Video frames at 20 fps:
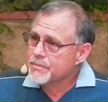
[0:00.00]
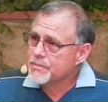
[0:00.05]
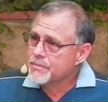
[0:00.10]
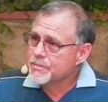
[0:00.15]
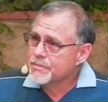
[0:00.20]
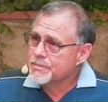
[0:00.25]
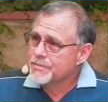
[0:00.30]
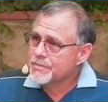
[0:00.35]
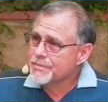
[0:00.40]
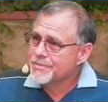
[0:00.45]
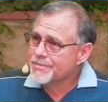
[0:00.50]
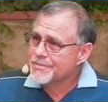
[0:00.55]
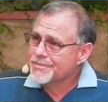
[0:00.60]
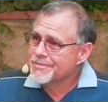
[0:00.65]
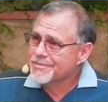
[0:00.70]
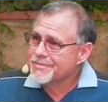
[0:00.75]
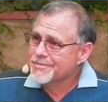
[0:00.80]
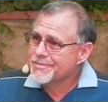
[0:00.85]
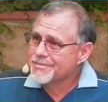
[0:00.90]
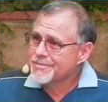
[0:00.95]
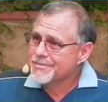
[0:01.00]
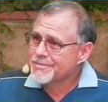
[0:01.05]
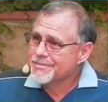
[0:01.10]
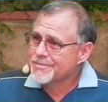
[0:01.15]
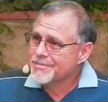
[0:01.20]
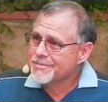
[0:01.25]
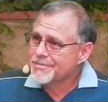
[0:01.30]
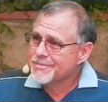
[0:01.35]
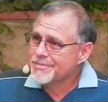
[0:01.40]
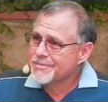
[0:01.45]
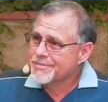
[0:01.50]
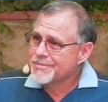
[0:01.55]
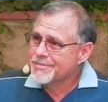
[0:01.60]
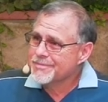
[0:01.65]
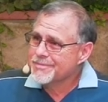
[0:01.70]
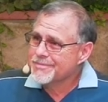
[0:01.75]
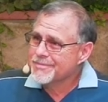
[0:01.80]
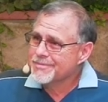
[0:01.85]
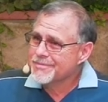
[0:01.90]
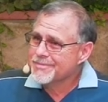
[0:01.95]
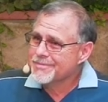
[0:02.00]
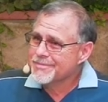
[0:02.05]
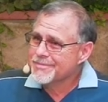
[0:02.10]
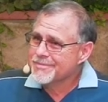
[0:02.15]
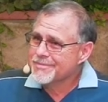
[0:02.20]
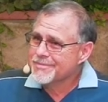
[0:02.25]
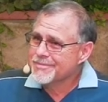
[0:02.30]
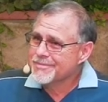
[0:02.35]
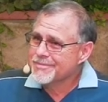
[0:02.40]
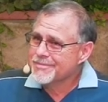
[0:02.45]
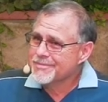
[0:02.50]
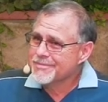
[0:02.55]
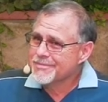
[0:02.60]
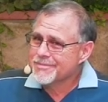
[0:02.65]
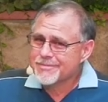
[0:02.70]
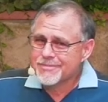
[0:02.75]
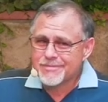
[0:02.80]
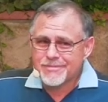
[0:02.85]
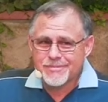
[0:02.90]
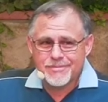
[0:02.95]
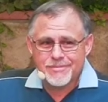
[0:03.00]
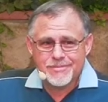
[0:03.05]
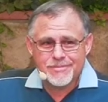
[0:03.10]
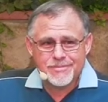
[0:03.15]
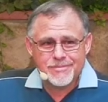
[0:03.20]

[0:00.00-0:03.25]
Nothing is said.